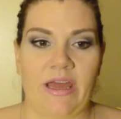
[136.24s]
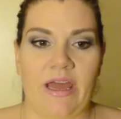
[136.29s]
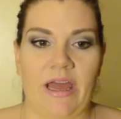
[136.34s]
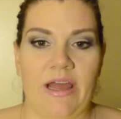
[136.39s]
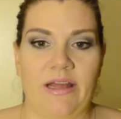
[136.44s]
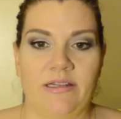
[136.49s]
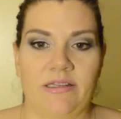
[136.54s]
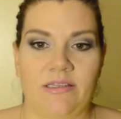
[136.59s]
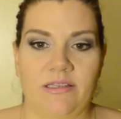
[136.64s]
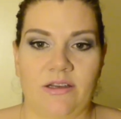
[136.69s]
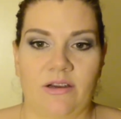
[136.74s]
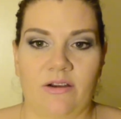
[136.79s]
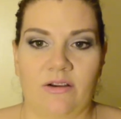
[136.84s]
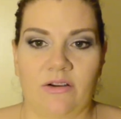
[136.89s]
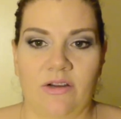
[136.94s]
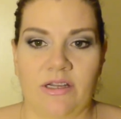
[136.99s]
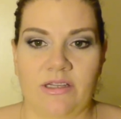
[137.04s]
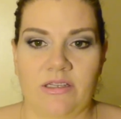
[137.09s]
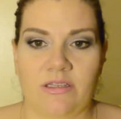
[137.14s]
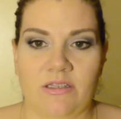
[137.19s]
And
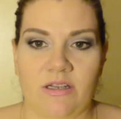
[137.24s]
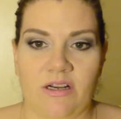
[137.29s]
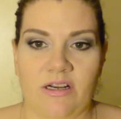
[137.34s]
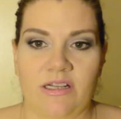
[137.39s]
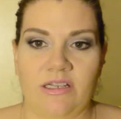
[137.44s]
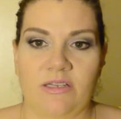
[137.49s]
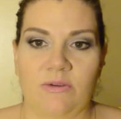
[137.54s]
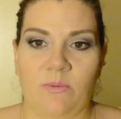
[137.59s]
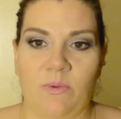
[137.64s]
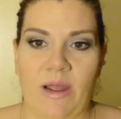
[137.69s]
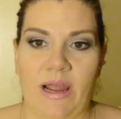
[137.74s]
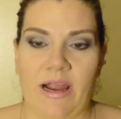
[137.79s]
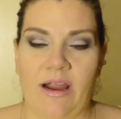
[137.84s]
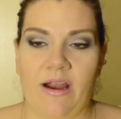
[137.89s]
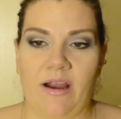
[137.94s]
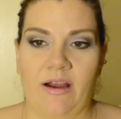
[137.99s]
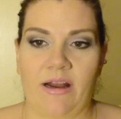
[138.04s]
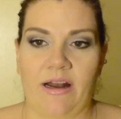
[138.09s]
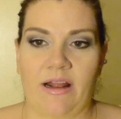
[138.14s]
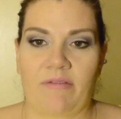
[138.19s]
so it's starting to
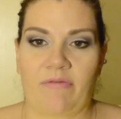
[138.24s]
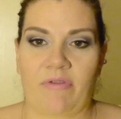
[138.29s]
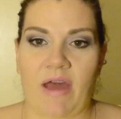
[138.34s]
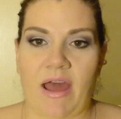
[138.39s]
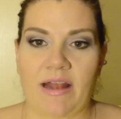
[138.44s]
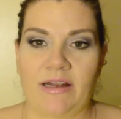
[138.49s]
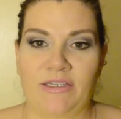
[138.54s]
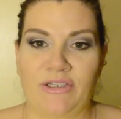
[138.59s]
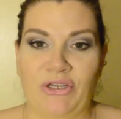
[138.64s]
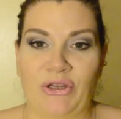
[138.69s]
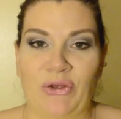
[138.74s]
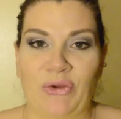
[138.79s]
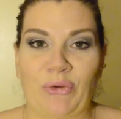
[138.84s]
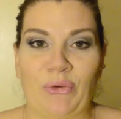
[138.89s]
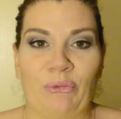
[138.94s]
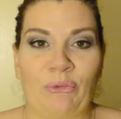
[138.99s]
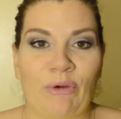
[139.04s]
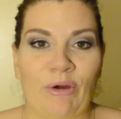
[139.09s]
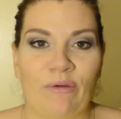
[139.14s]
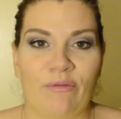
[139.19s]
wear. I've had
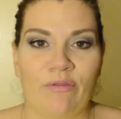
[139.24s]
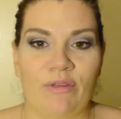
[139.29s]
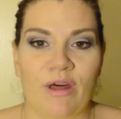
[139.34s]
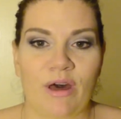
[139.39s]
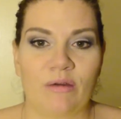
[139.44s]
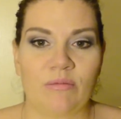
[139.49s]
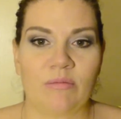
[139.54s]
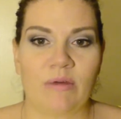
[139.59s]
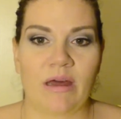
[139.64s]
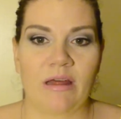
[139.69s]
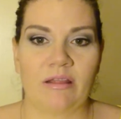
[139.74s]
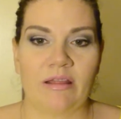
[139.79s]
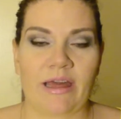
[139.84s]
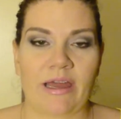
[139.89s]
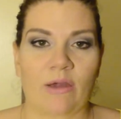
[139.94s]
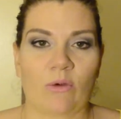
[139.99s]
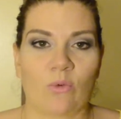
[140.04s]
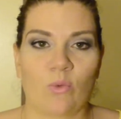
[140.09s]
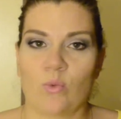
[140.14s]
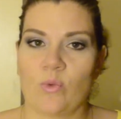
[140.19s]
two of them
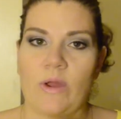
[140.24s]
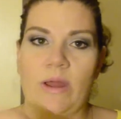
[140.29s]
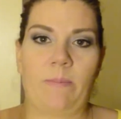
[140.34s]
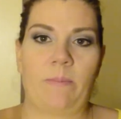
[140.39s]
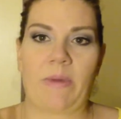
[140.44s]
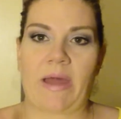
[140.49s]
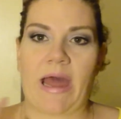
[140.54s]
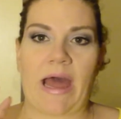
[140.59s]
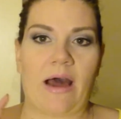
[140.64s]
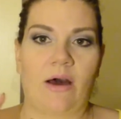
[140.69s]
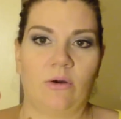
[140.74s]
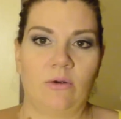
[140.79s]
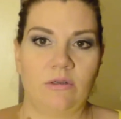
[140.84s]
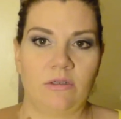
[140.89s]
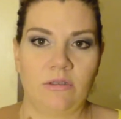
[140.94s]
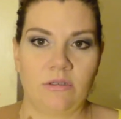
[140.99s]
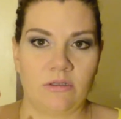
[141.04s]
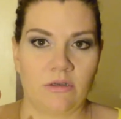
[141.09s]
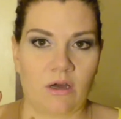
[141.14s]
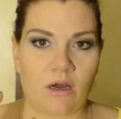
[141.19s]
like rip
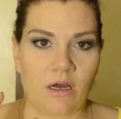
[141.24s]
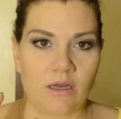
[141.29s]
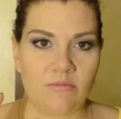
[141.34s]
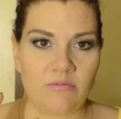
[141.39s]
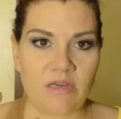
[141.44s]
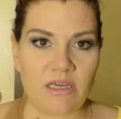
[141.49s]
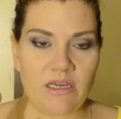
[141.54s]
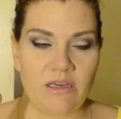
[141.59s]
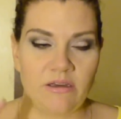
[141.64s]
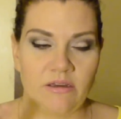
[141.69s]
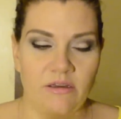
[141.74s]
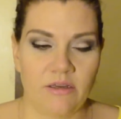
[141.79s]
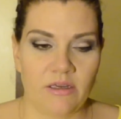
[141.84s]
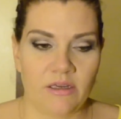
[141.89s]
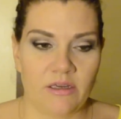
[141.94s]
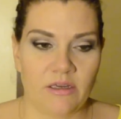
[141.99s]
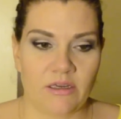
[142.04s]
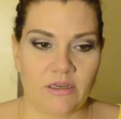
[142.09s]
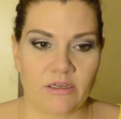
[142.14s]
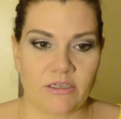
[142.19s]
out on me
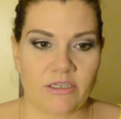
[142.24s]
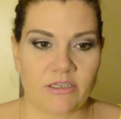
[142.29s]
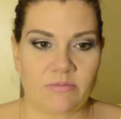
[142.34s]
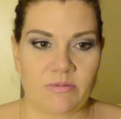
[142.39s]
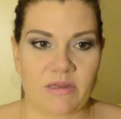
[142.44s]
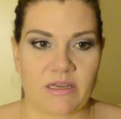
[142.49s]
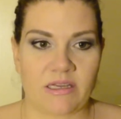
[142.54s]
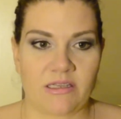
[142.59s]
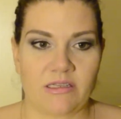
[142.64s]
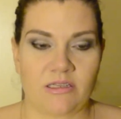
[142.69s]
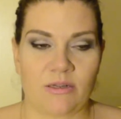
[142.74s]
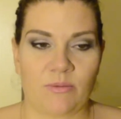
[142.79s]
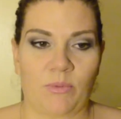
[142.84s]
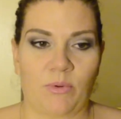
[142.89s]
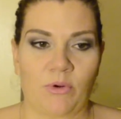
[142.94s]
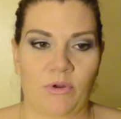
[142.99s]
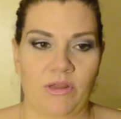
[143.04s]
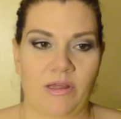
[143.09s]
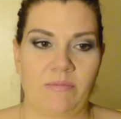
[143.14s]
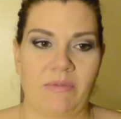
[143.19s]
just because they're
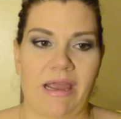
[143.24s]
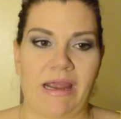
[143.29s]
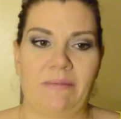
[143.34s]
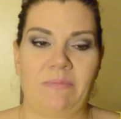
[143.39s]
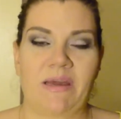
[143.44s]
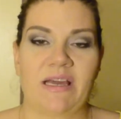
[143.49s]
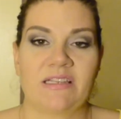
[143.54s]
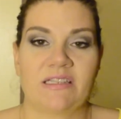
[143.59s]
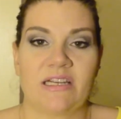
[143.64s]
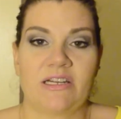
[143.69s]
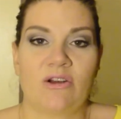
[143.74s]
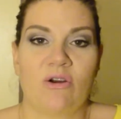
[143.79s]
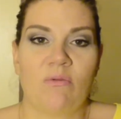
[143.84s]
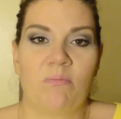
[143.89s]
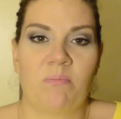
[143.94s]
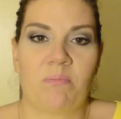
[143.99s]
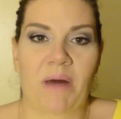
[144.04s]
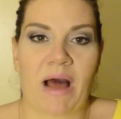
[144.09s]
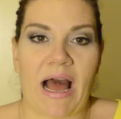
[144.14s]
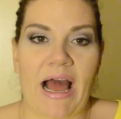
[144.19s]
poorly made. Because I
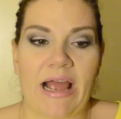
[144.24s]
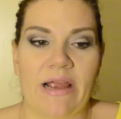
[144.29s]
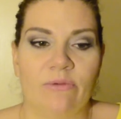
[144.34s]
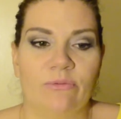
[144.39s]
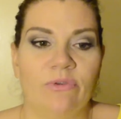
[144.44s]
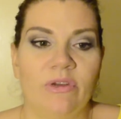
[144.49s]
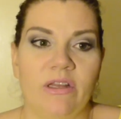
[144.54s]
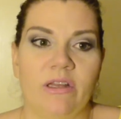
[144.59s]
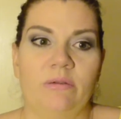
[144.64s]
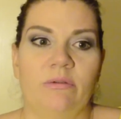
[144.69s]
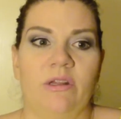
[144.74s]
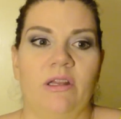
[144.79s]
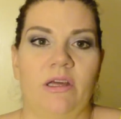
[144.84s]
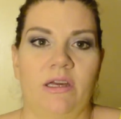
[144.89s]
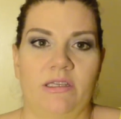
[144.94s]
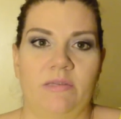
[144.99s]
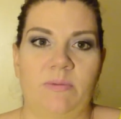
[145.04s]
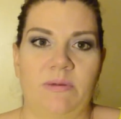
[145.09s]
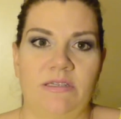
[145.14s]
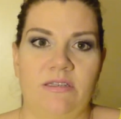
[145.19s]
don't buy really, really
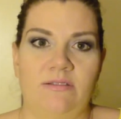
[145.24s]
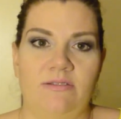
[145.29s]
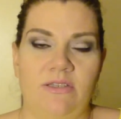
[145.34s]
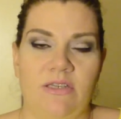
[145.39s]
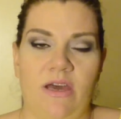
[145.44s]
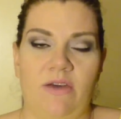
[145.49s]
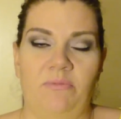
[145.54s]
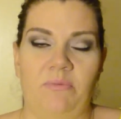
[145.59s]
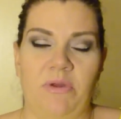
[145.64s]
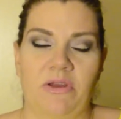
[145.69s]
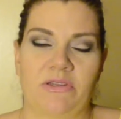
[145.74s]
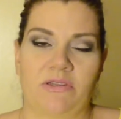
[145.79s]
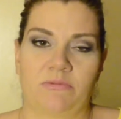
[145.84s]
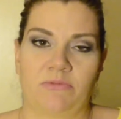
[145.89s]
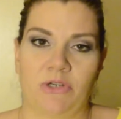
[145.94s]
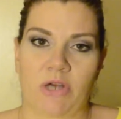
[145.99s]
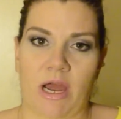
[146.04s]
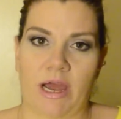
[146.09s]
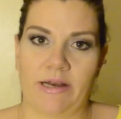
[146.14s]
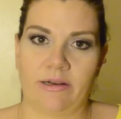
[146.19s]
expensive stuff because I'm
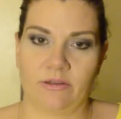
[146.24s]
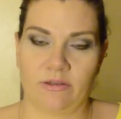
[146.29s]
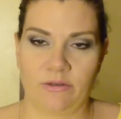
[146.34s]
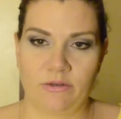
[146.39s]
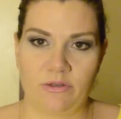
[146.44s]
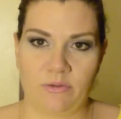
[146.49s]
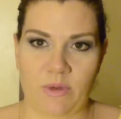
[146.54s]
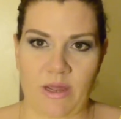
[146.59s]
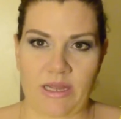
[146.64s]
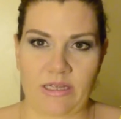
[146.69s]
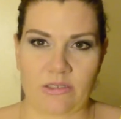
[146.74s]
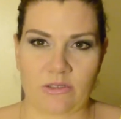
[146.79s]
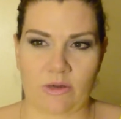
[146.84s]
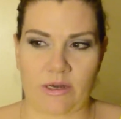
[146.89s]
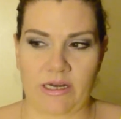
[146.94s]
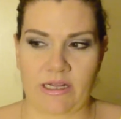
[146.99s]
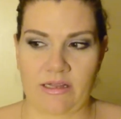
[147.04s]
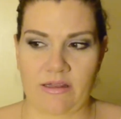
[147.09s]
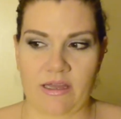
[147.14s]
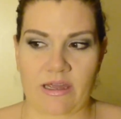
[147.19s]
trying to lose weight. So
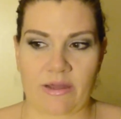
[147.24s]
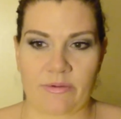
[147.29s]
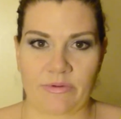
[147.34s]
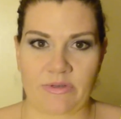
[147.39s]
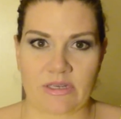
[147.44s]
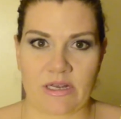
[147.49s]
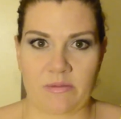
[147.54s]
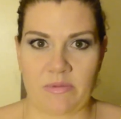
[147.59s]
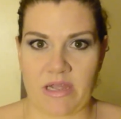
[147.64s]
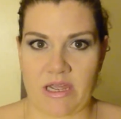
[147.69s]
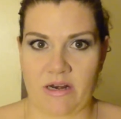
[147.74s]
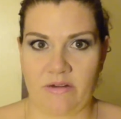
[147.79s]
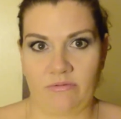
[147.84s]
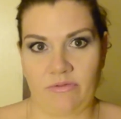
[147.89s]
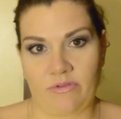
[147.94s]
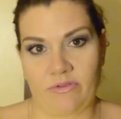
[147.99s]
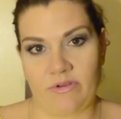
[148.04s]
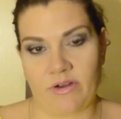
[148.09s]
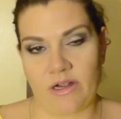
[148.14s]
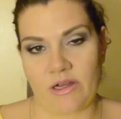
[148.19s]
I didn't think I was going to be in them
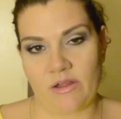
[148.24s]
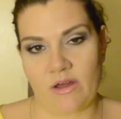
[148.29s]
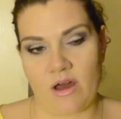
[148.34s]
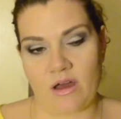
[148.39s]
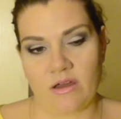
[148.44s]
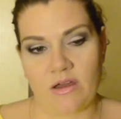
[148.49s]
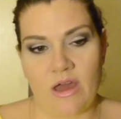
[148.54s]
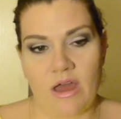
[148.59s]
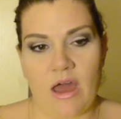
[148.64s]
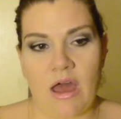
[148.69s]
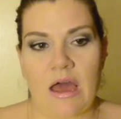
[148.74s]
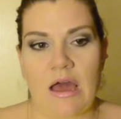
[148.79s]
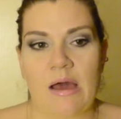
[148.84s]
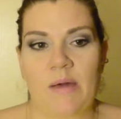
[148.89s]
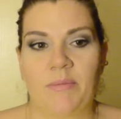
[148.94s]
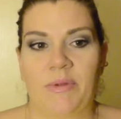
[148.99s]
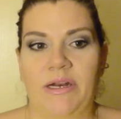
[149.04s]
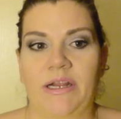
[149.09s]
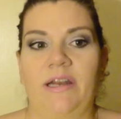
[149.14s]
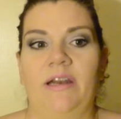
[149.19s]
for very long.
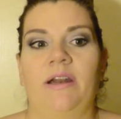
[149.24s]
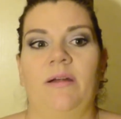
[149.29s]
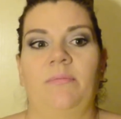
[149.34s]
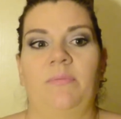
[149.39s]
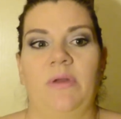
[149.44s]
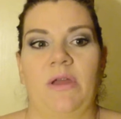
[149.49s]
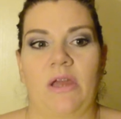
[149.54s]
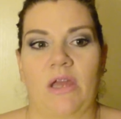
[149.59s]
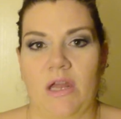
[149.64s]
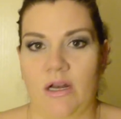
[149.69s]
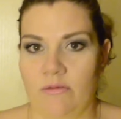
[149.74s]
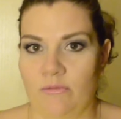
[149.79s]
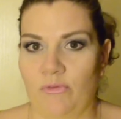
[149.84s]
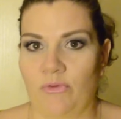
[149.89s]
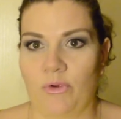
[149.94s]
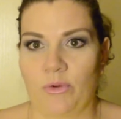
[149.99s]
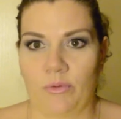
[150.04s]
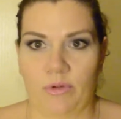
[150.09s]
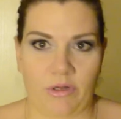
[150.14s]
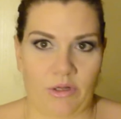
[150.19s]
But I ended up being in them
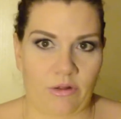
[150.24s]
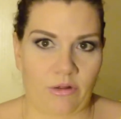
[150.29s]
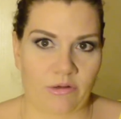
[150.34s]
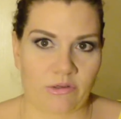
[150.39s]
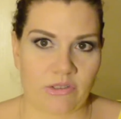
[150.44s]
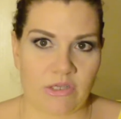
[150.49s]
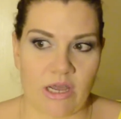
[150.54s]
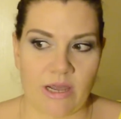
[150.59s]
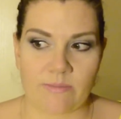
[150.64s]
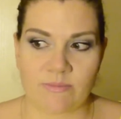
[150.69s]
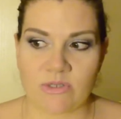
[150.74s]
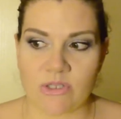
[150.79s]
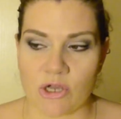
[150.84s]
for a really long time.